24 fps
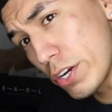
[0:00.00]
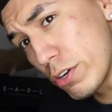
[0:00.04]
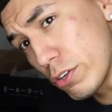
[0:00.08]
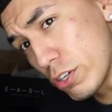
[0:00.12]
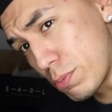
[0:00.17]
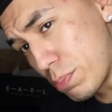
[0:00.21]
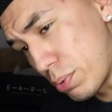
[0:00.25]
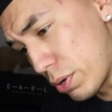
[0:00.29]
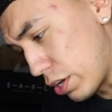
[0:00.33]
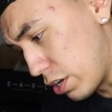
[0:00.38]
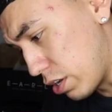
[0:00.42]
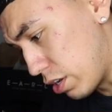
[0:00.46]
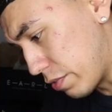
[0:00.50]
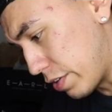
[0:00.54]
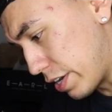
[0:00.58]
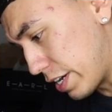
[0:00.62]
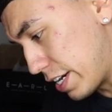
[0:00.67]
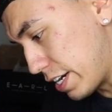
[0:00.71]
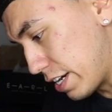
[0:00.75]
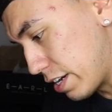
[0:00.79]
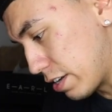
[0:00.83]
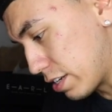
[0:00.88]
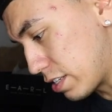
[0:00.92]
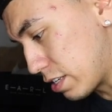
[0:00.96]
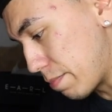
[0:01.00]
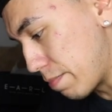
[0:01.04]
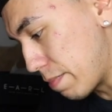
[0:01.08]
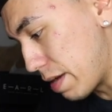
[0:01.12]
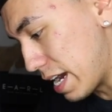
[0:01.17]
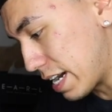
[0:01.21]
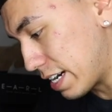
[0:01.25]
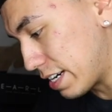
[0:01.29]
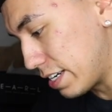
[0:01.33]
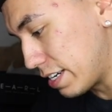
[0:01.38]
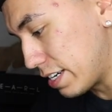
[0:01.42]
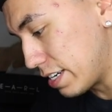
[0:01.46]
you do is put it on right here. It's a
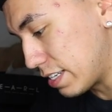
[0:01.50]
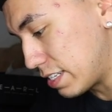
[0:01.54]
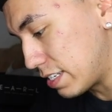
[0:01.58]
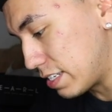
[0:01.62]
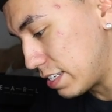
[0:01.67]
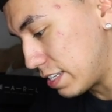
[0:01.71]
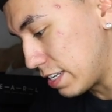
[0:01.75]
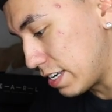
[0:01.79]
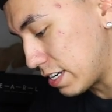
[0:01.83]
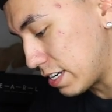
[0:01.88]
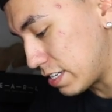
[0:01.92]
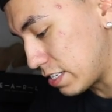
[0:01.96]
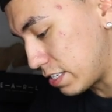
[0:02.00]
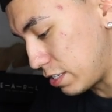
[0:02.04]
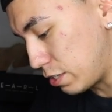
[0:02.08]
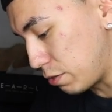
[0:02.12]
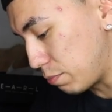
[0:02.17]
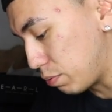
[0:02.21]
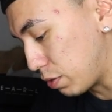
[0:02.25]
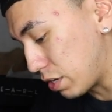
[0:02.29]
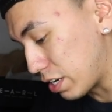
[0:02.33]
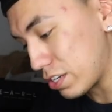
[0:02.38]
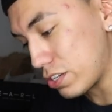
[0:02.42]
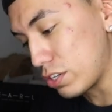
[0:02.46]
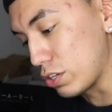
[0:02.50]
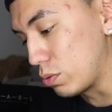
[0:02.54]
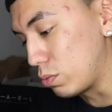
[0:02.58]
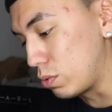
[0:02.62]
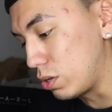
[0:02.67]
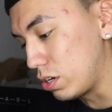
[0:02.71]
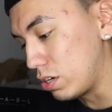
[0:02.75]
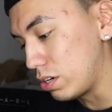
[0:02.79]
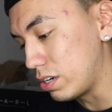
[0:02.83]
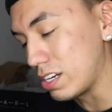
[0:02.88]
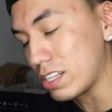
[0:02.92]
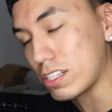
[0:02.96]
magnet, it sticks, you plug it into the
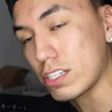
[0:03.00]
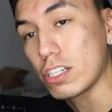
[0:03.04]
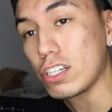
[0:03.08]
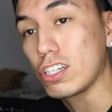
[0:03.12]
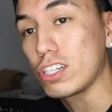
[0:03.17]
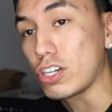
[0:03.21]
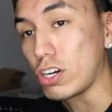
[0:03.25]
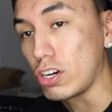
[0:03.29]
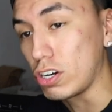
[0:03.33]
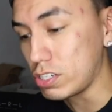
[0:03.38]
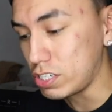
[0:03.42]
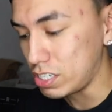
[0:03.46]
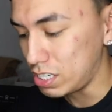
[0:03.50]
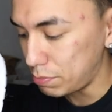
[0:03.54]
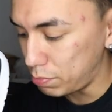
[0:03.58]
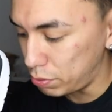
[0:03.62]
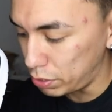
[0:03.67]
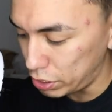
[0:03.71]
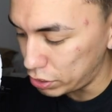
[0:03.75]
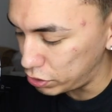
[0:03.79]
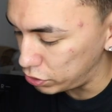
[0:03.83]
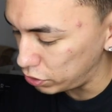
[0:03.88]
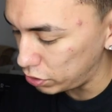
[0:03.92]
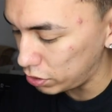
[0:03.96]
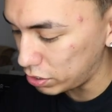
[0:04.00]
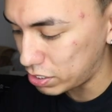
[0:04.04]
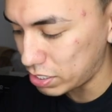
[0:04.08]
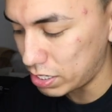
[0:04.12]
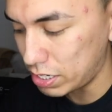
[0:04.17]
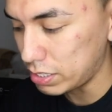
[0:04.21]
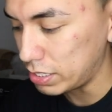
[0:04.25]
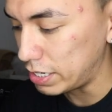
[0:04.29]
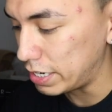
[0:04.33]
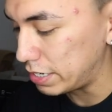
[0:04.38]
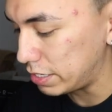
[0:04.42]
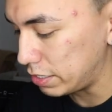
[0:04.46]
wall, and it's gonna charge, and I'm pretty sure it's gonna
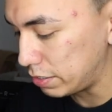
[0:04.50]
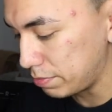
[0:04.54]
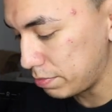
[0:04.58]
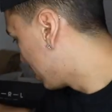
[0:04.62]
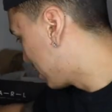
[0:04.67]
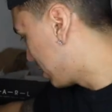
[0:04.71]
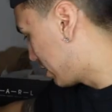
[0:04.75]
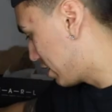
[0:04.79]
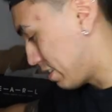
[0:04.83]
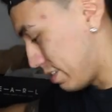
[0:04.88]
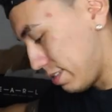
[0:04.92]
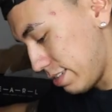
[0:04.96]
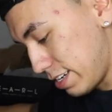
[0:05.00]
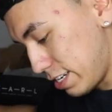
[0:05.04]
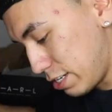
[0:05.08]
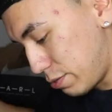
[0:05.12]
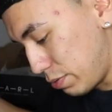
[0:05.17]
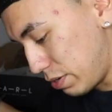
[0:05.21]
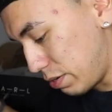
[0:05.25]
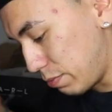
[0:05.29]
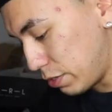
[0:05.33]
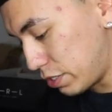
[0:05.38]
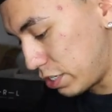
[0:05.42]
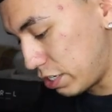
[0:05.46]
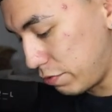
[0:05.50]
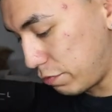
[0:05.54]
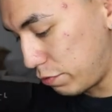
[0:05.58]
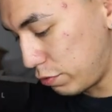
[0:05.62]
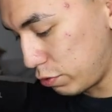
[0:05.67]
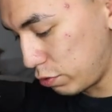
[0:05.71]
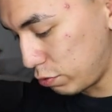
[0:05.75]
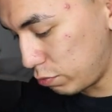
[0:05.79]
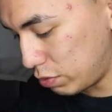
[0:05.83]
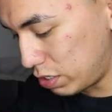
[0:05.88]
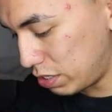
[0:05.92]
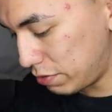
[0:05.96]
light up. And that's pretty much it
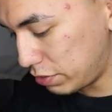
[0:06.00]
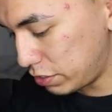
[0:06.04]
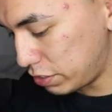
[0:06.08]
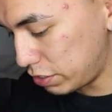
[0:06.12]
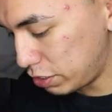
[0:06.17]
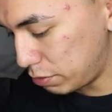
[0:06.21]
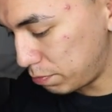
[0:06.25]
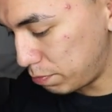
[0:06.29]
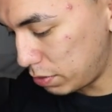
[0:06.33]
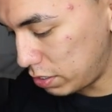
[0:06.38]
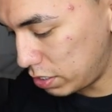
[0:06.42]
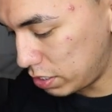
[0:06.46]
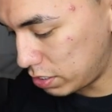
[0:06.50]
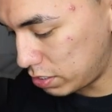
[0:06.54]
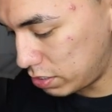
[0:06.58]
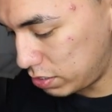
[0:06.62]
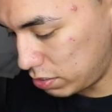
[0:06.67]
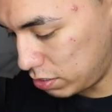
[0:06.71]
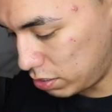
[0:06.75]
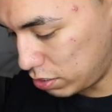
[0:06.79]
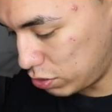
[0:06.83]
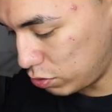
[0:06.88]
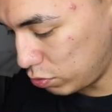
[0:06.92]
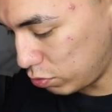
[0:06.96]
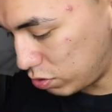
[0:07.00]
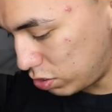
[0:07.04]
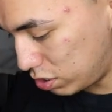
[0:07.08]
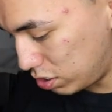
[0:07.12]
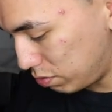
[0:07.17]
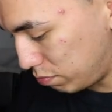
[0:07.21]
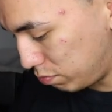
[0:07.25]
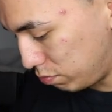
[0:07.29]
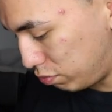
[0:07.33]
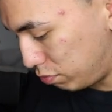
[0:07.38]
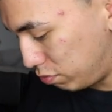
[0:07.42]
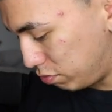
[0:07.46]
for whatever's in this box. Also
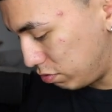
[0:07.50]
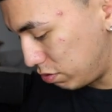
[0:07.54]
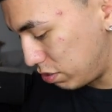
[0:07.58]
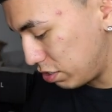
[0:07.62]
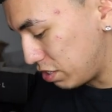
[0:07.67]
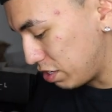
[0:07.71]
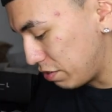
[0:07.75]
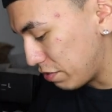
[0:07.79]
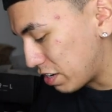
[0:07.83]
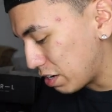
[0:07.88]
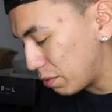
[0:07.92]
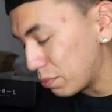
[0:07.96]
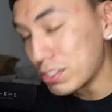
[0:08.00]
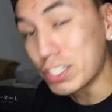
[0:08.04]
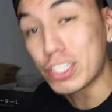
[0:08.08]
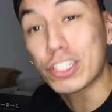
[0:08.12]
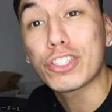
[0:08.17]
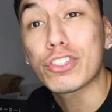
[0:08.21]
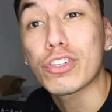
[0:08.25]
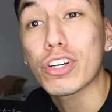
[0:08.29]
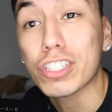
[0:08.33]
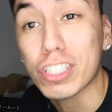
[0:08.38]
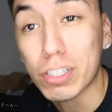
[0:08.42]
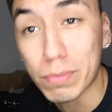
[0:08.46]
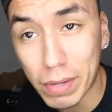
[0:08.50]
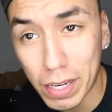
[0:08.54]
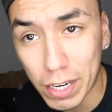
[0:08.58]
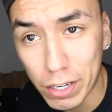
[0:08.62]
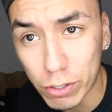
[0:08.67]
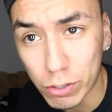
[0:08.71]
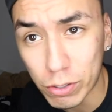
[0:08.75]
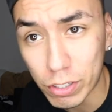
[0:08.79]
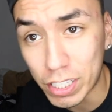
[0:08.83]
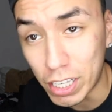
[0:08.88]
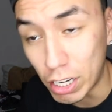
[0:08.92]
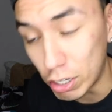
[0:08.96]
comes, it doesn't even come with an instruction
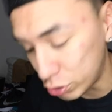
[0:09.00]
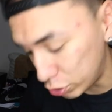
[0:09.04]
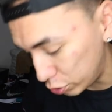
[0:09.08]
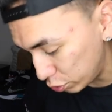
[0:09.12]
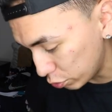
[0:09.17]
manual. It tells